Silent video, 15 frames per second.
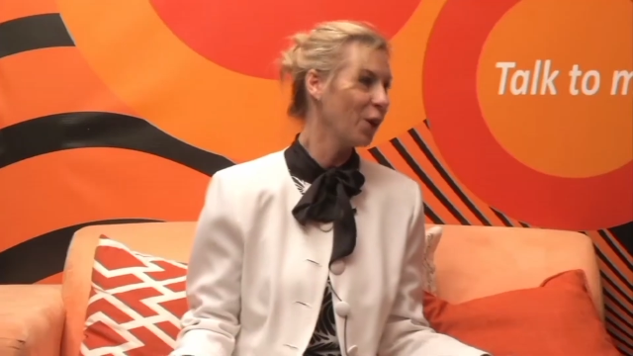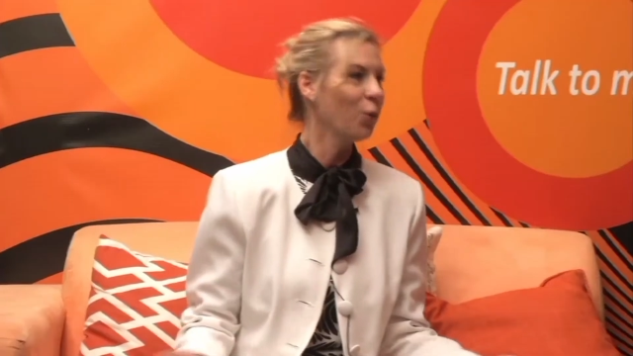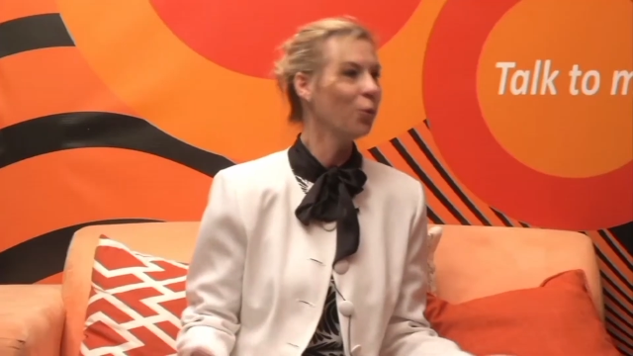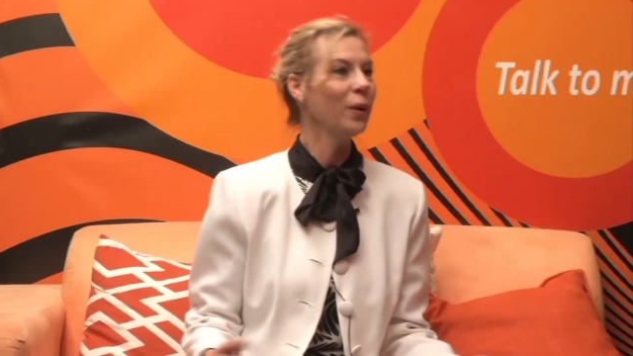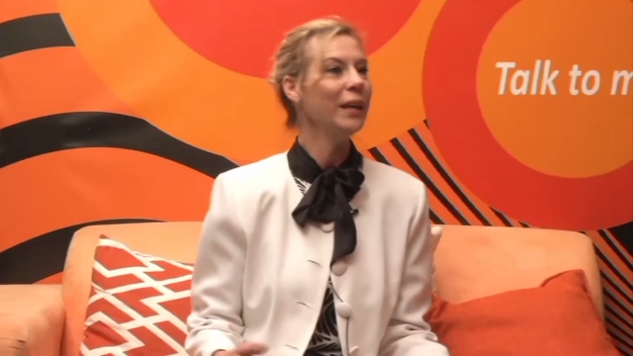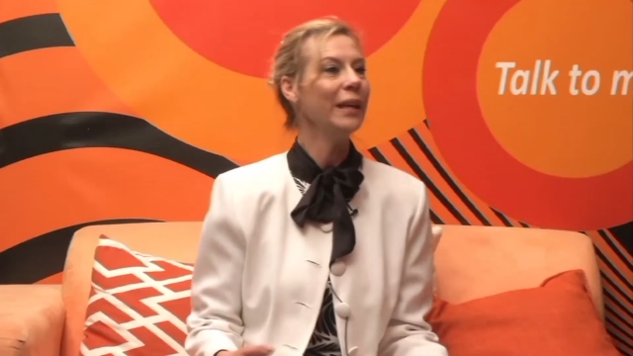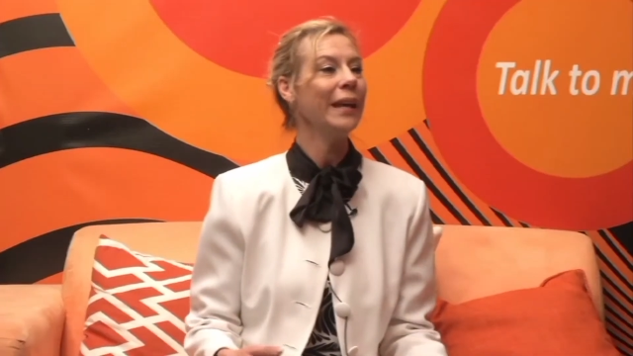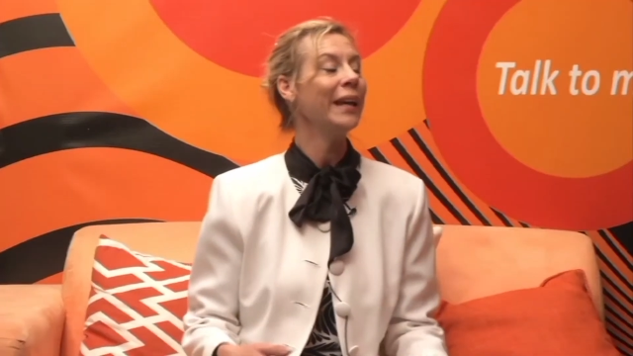
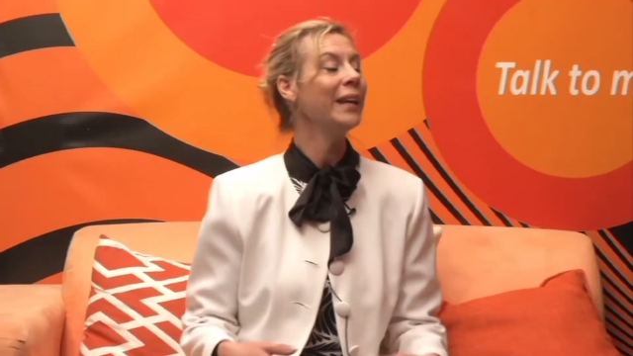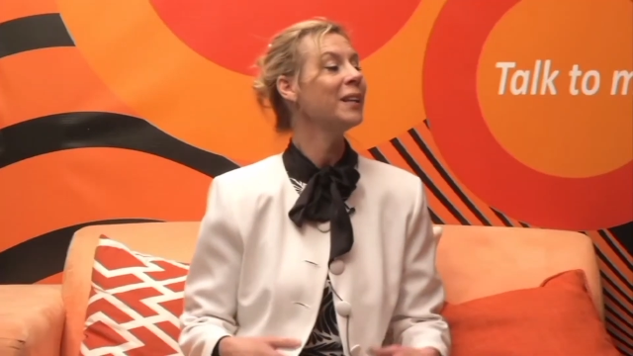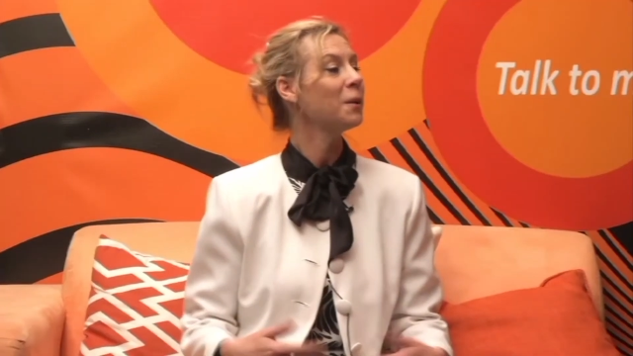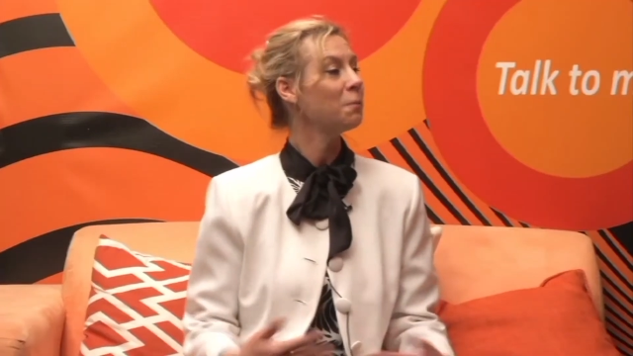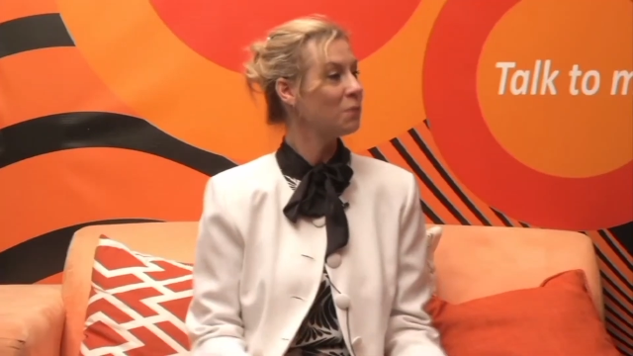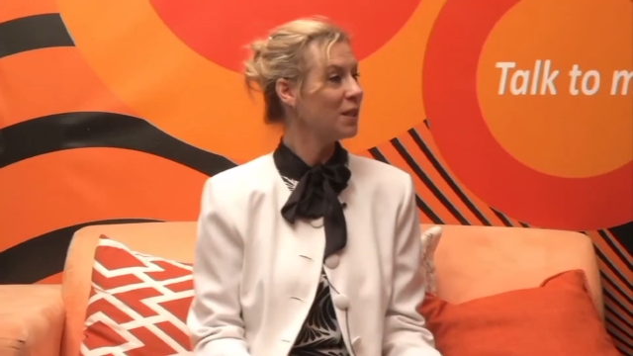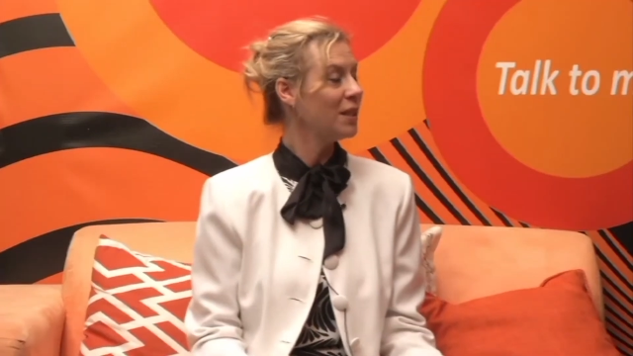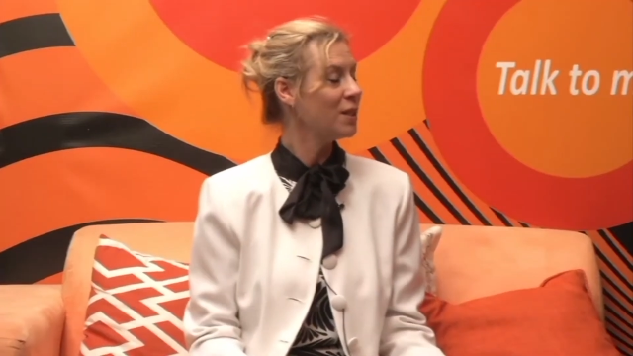we end
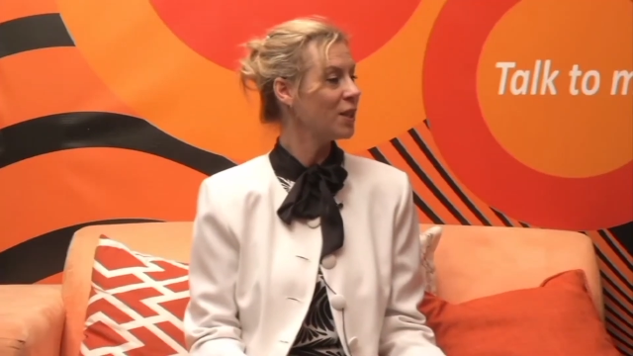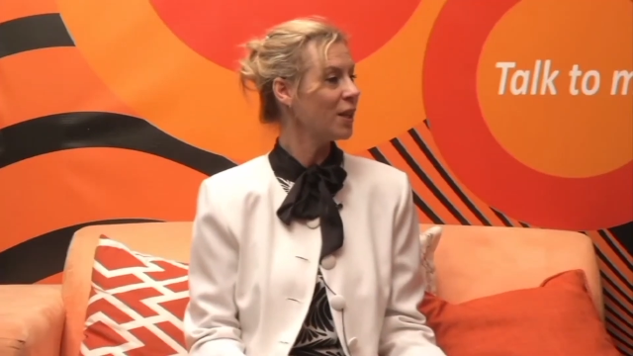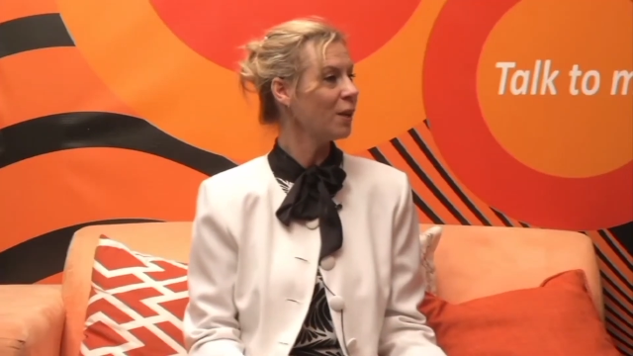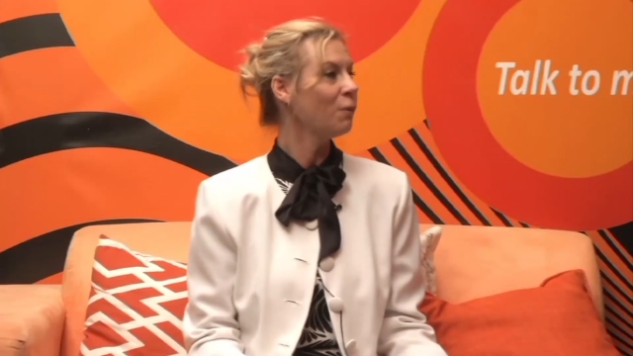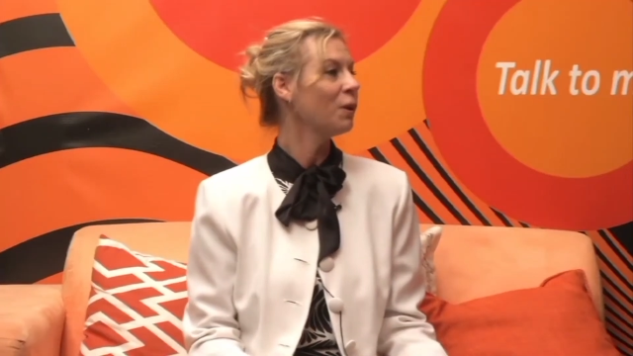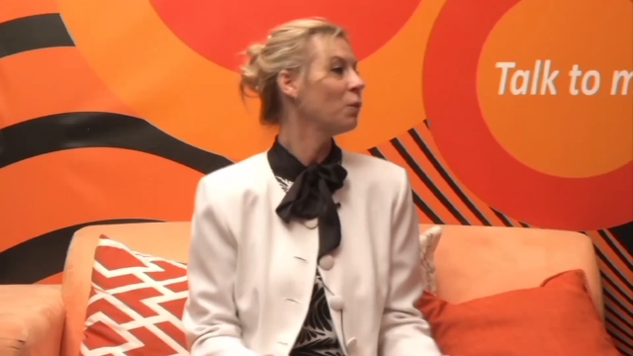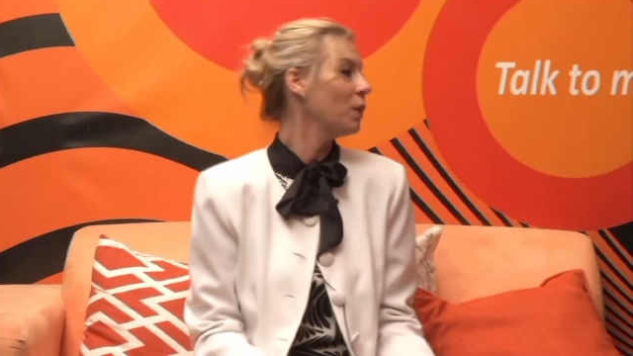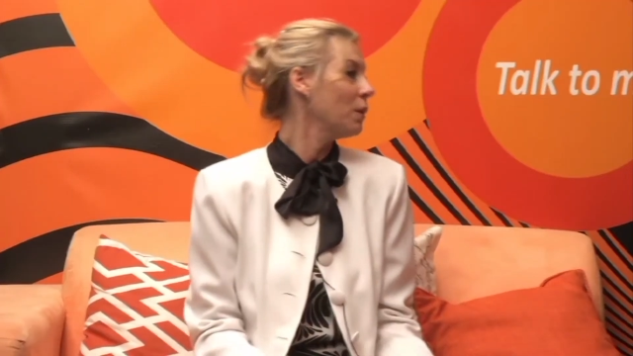up teaching
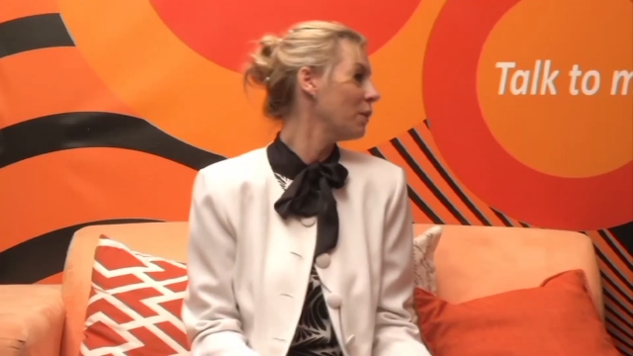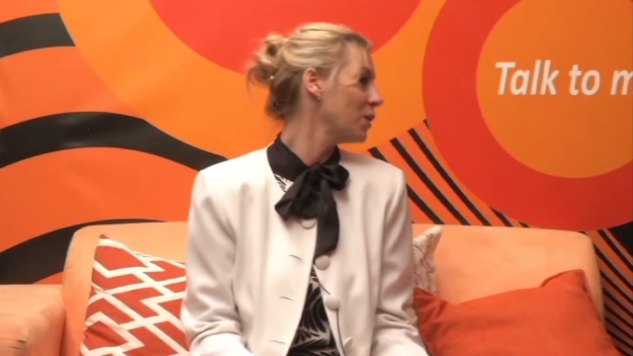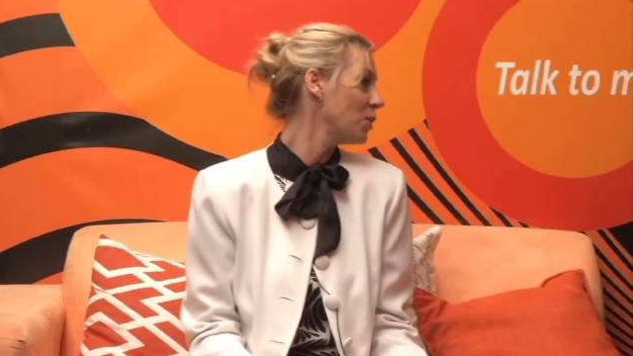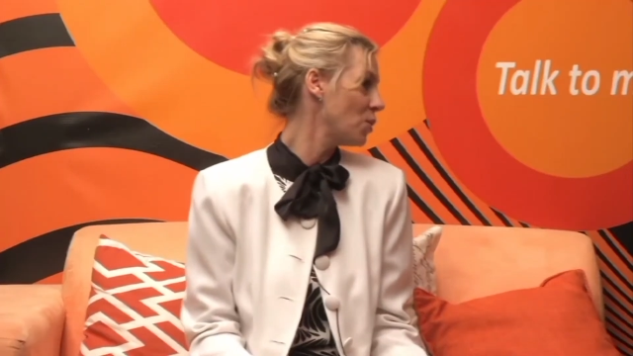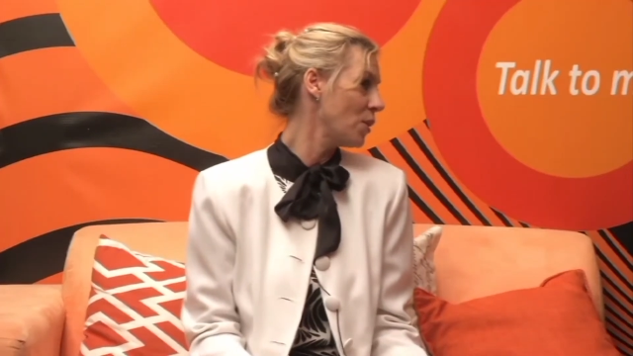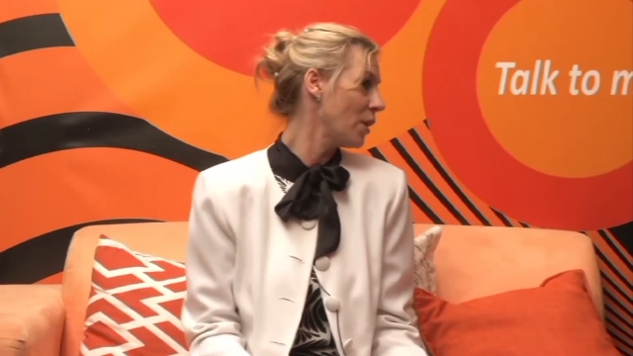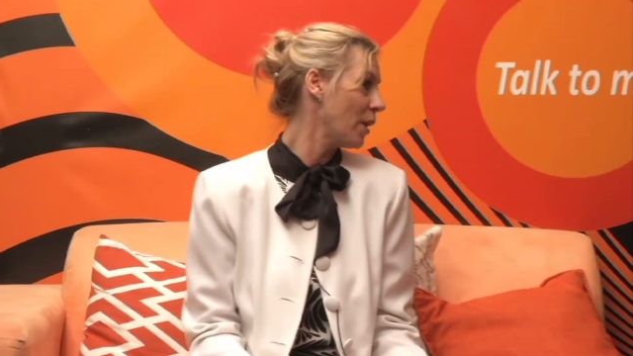what we want to